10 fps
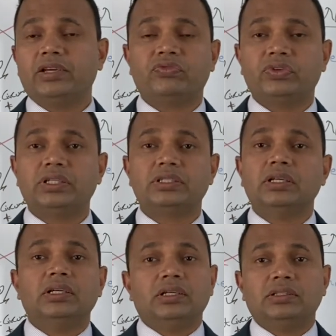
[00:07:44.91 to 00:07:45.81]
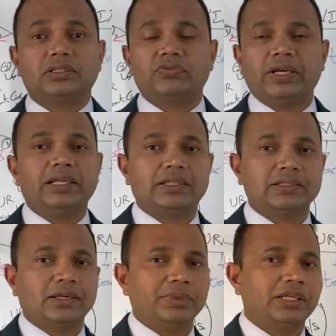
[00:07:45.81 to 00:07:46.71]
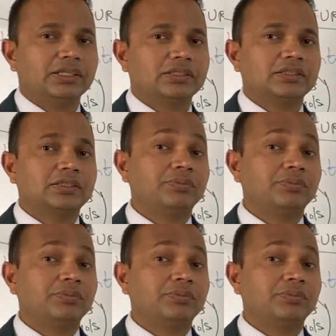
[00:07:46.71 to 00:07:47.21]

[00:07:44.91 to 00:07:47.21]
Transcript: efforts just filing this application.